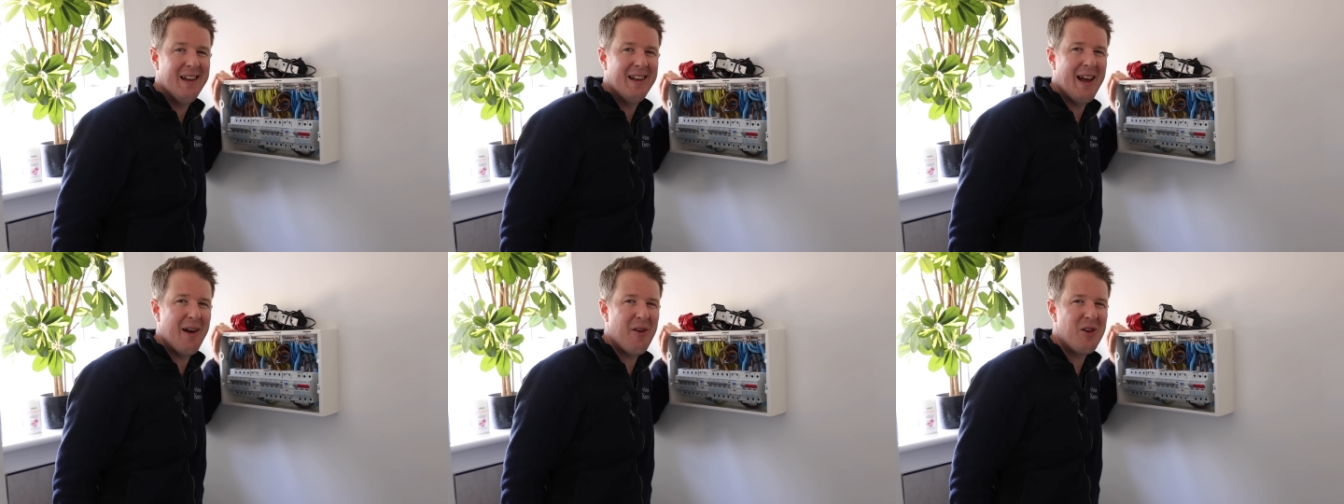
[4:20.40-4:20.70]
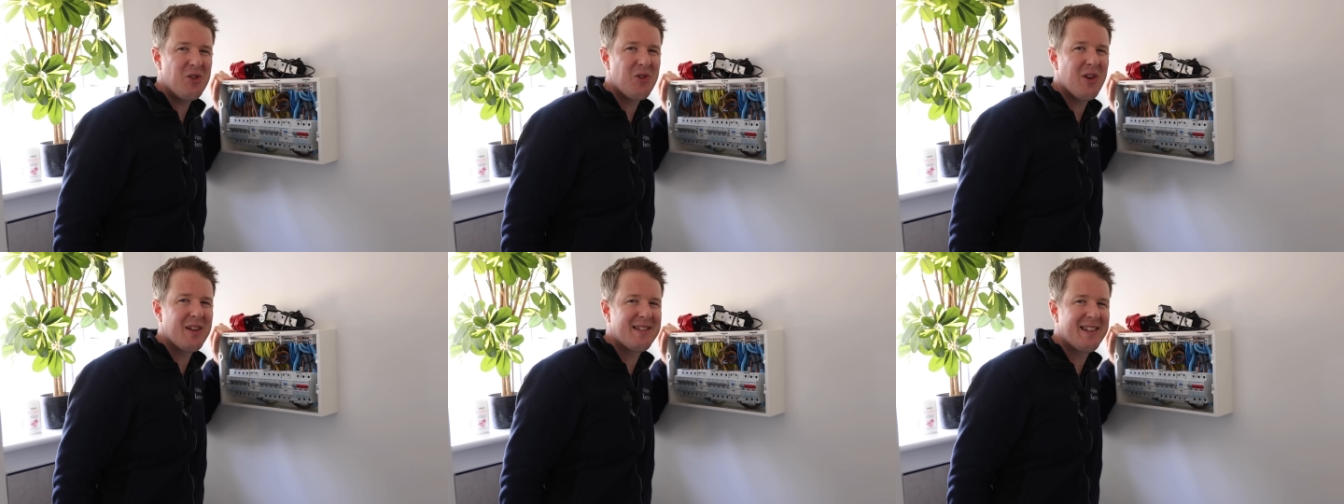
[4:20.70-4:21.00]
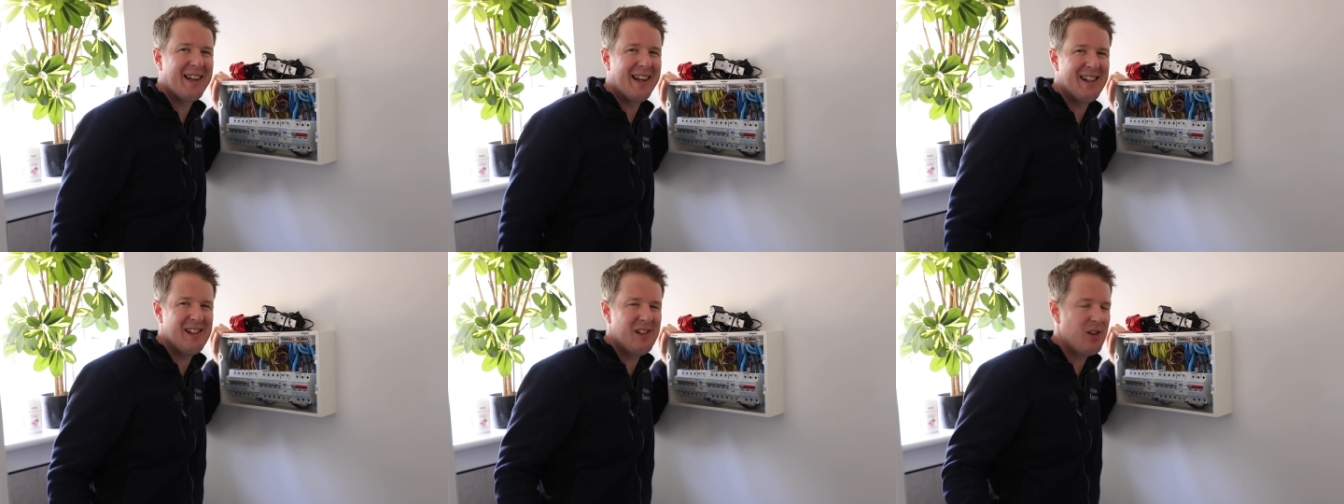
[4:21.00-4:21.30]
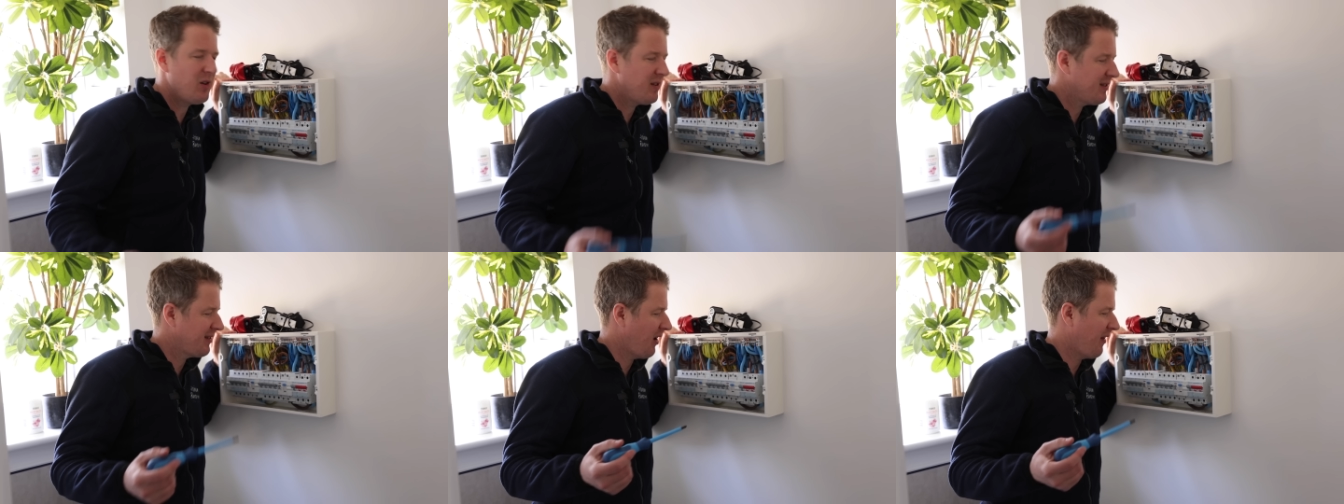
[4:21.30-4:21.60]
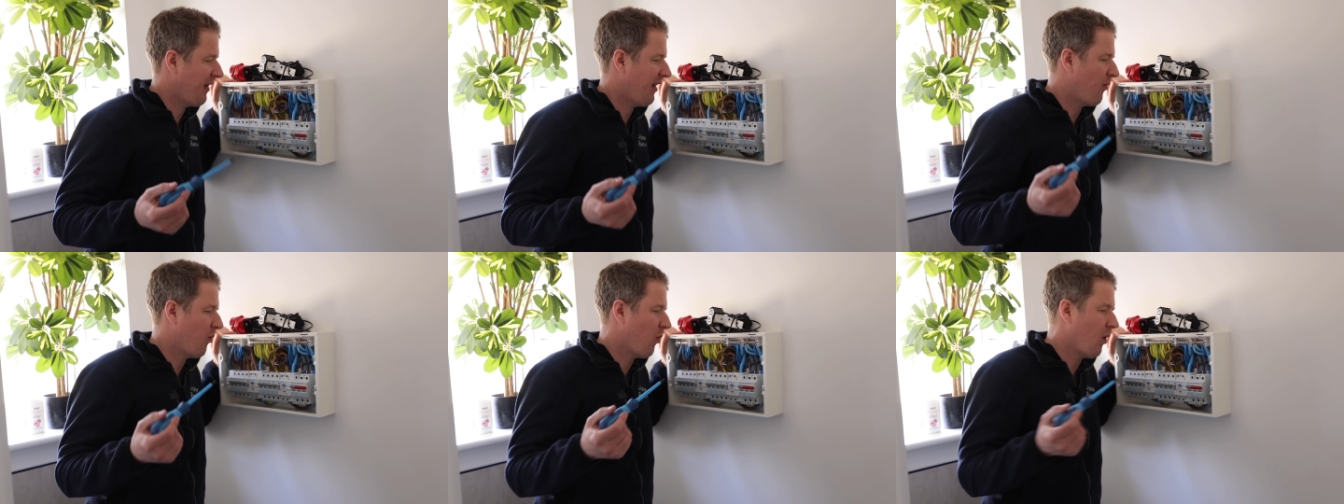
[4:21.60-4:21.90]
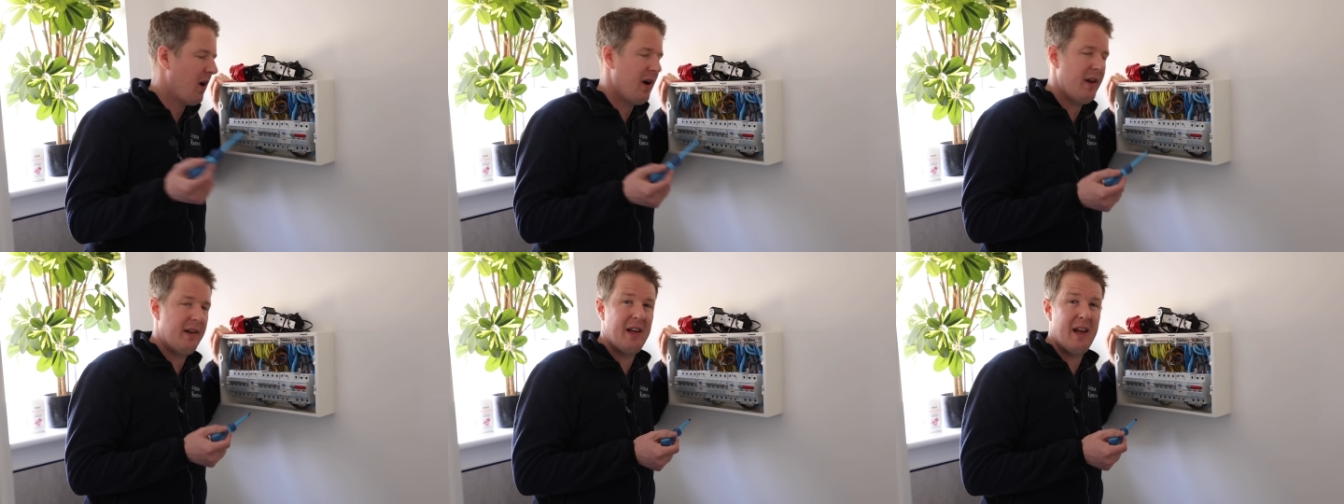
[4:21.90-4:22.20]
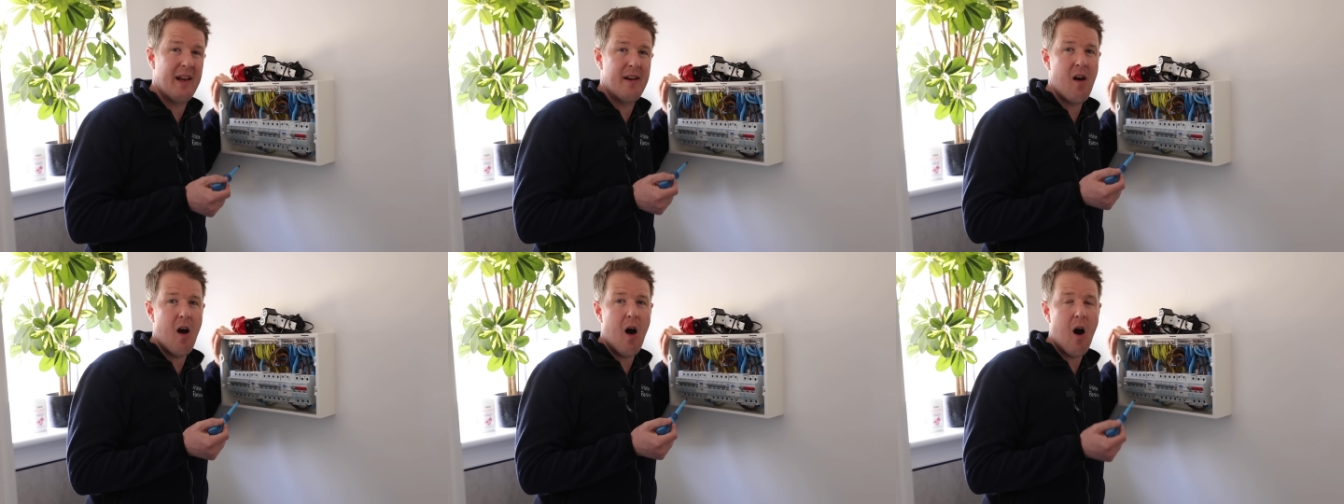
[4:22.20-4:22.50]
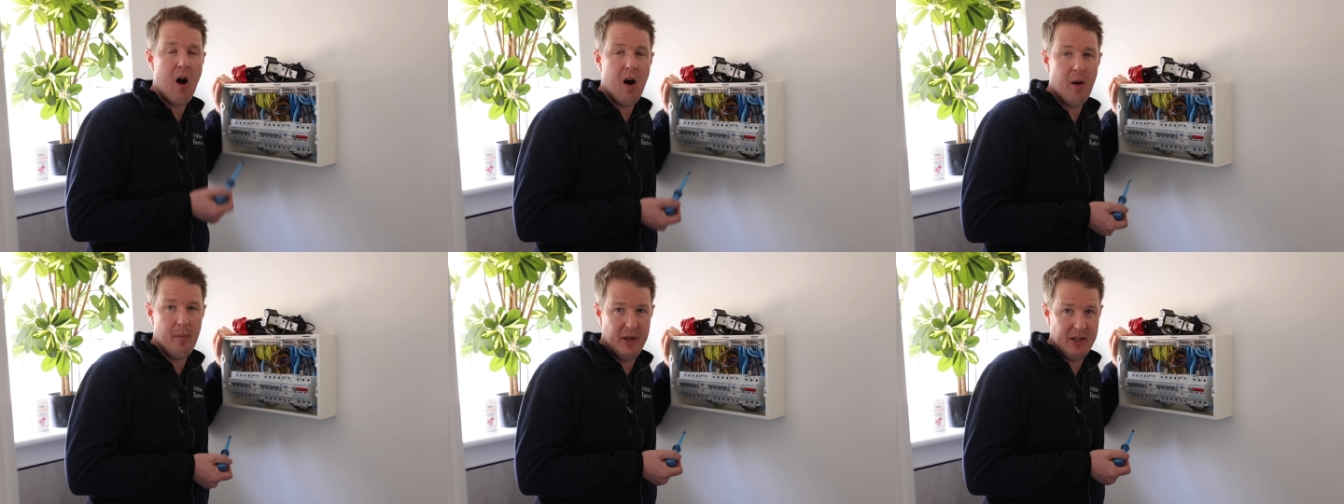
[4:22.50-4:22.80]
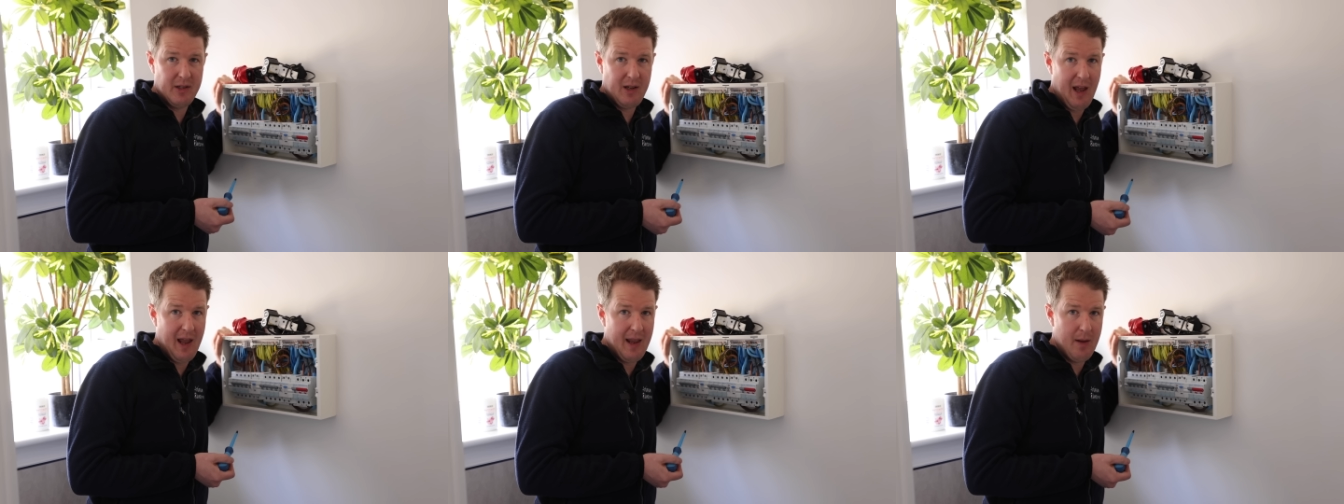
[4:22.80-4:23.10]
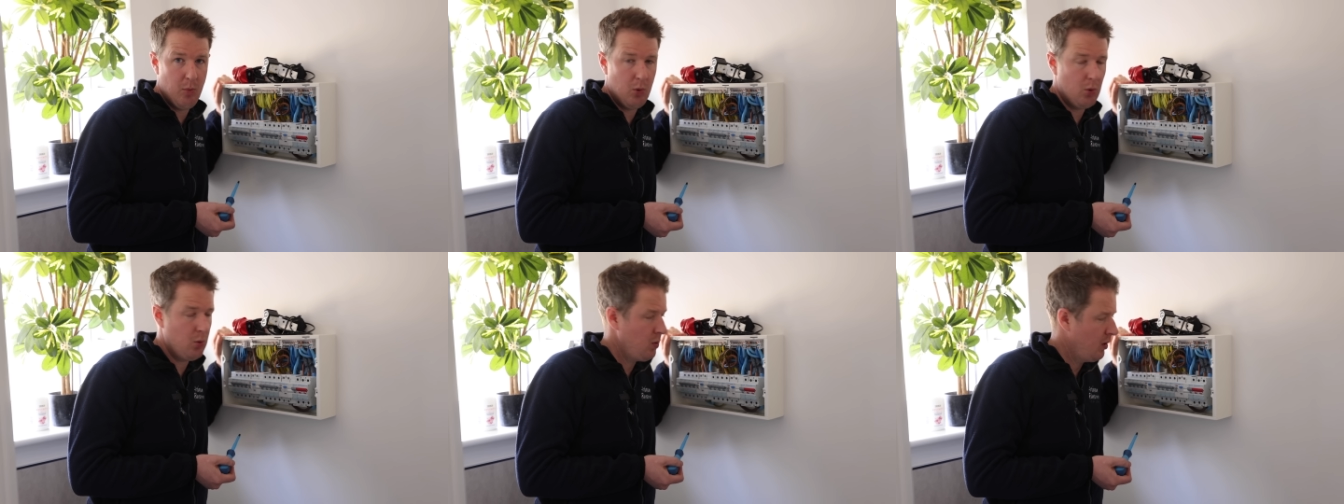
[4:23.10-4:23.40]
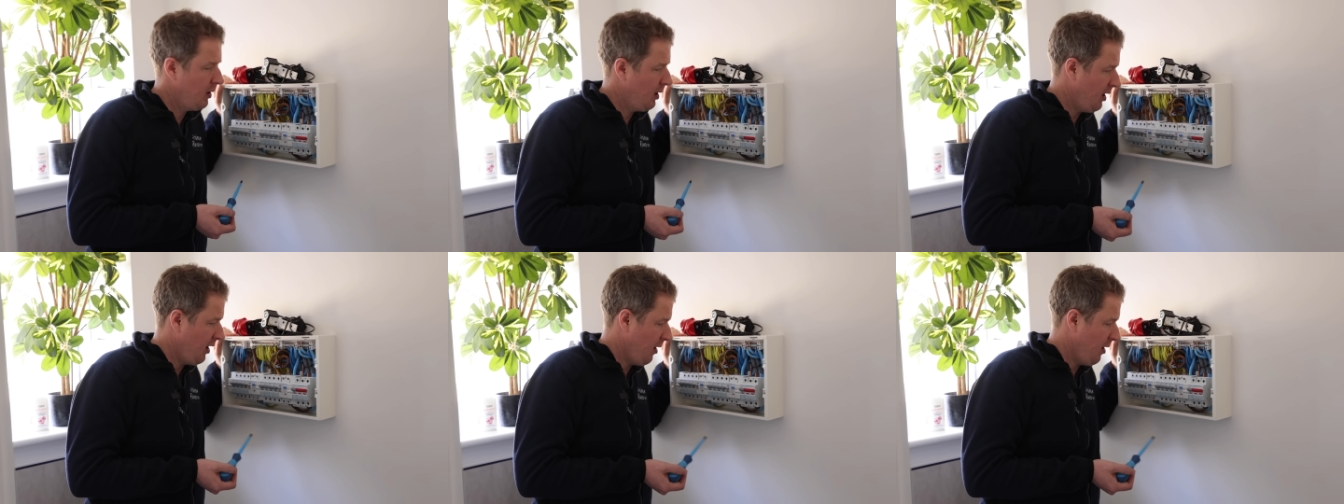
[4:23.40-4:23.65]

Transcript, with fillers: Now interestingly it looks like they have wired it in armoured cable